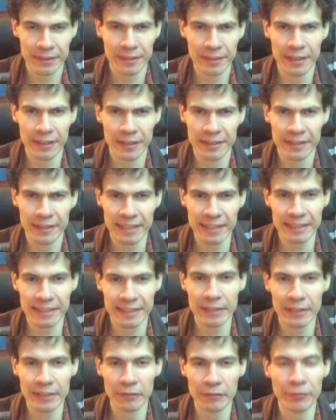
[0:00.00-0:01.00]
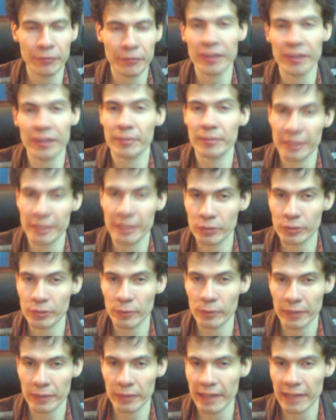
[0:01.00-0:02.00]
tactical freedom that you
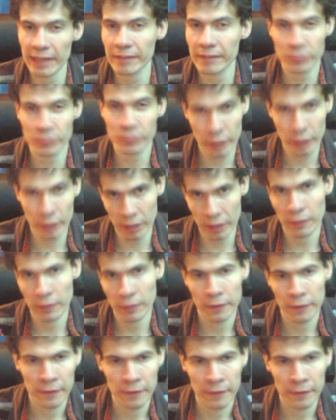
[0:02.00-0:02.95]
will have as well.